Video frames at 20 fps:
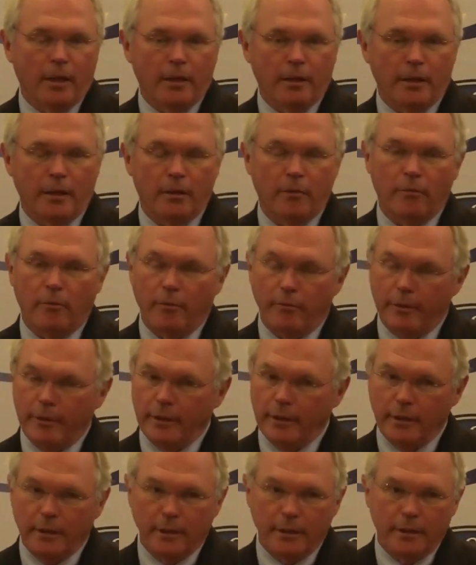You know, what we
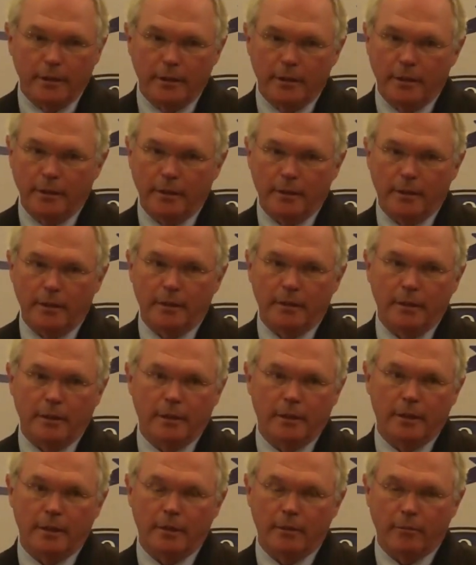did in
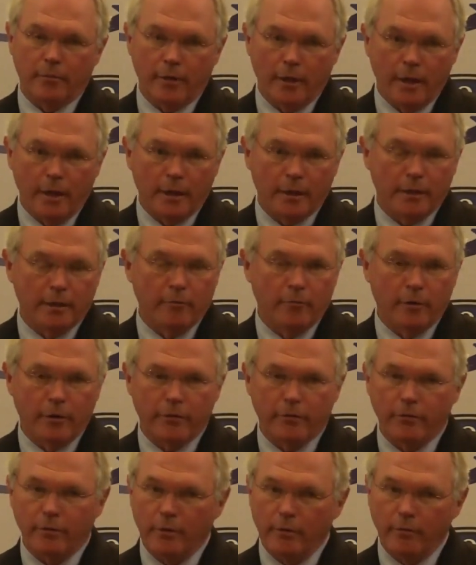Iraq, in
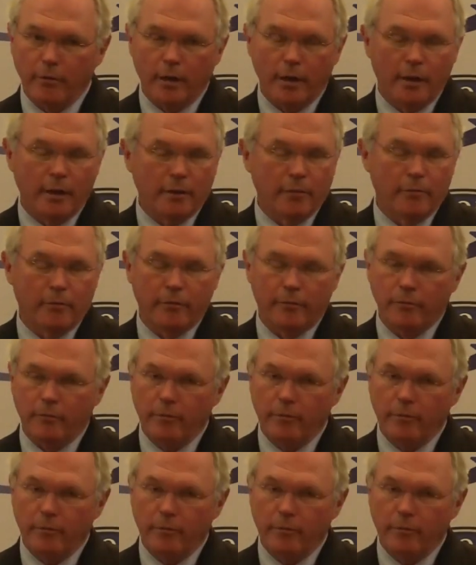Western Iraq, was